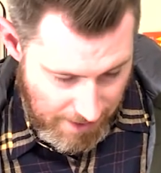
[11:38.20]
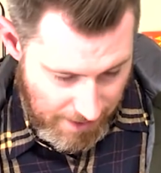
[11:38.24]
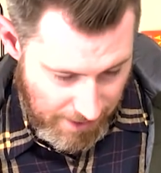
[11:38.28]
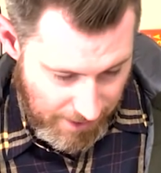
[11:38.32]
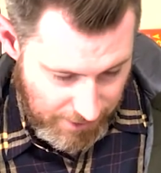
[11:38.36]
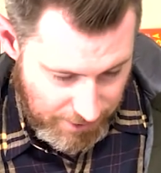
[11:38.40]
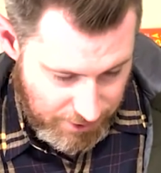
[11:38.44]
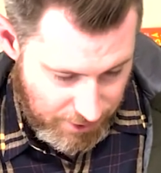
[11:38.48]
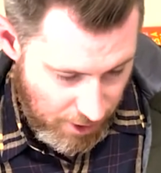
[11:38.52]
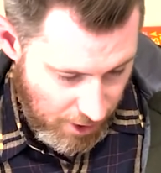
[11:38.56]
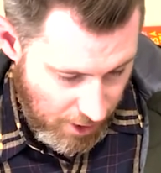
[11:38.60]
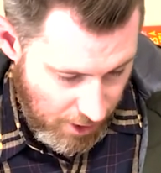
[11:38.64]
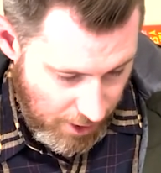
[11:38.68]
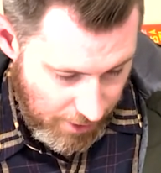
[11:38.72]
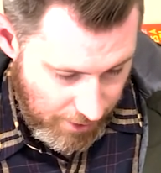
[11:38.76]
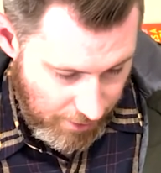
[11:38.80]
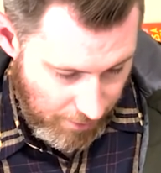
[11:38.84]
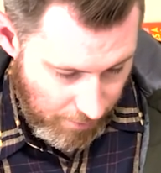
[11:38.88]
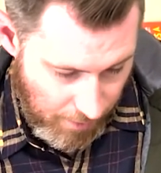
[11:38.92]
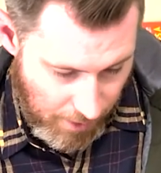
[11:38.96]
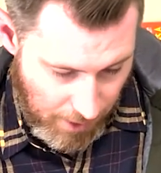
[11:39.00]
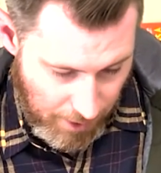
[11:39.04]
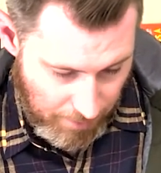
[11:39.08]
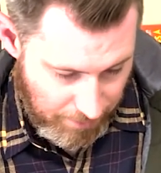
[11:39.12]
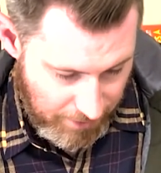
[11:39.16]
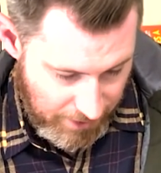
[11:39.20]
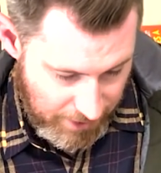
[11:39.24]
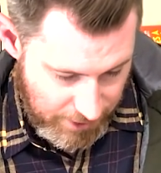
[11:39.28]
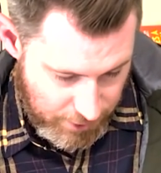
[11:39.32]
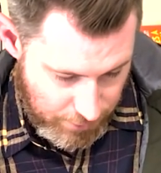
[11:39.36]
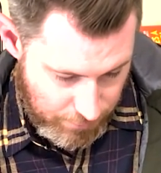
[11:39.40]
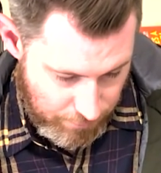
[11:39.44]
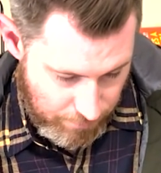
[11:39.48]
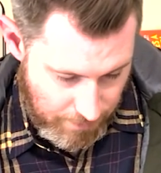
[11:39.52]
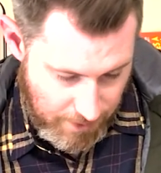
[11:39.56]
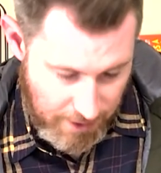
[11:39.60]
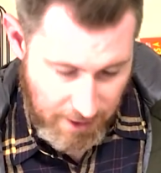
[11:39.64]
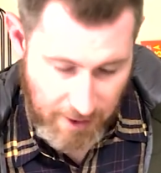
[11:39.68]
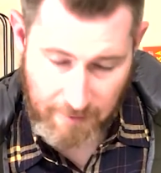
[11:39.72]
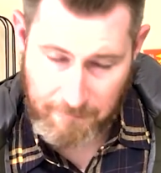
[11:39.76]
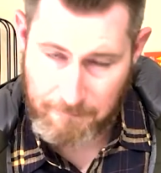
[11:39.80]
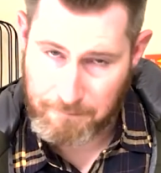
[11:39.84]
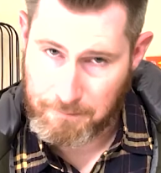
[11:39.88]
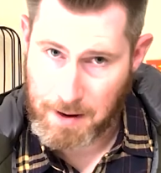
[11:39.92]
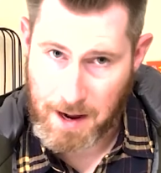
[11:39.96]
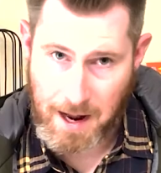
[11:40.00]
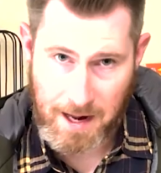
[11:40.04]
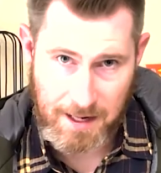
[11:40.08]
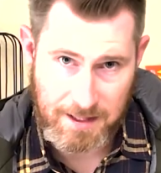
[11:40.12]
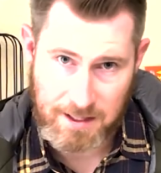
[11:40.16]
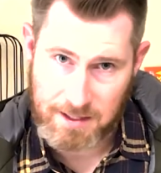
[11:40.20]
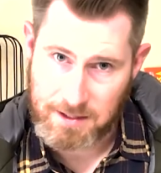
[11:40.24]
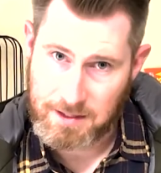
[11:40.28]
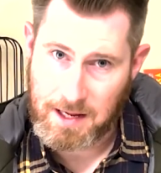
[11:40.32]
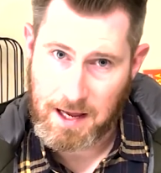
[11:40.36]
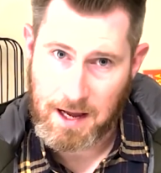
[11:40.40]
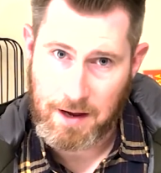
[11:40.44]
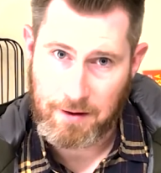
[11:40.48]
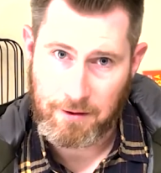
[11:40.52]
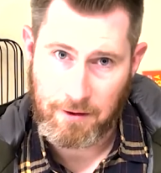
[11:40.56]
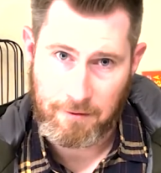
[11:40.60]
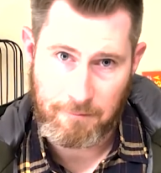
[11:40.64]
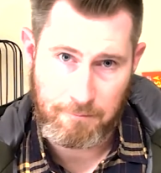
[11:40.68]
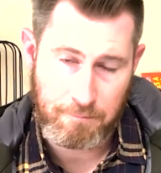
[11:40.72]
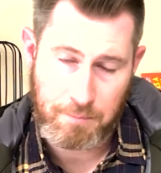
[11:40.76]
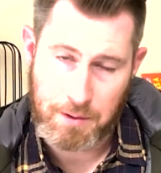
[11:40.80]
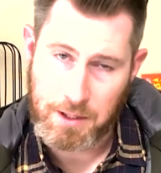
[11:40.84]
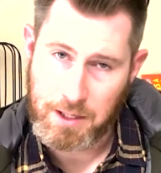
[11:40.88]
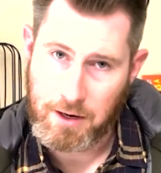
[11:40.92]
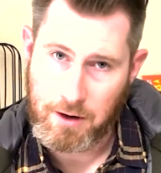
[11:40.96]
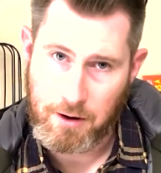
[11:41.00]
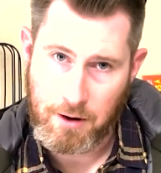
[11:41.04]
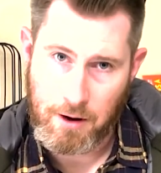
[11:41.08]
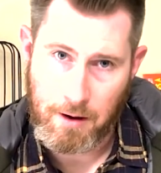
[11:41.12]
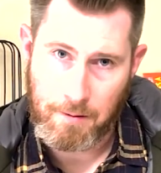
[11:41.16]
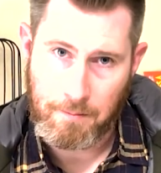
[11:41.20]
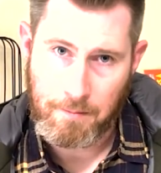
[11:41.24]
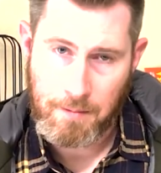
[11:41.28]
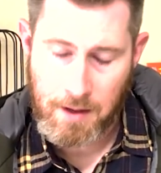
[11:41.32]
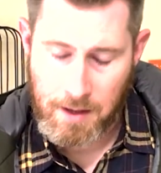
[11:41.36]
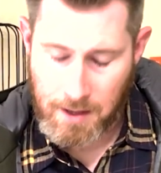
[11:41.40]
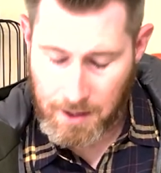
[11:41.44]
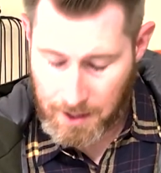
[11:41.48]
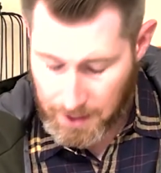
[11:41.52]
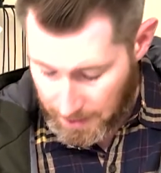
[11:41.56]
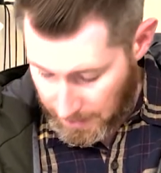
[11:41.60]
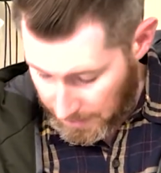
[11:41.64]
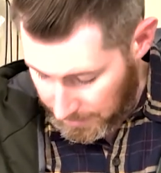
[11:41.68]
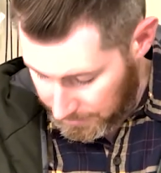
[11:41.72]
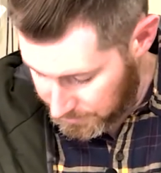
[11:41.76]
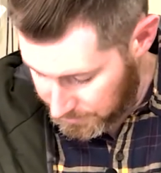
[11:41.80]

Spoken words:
It's gone a lot of places with me. I've packed it down. I beat it up. I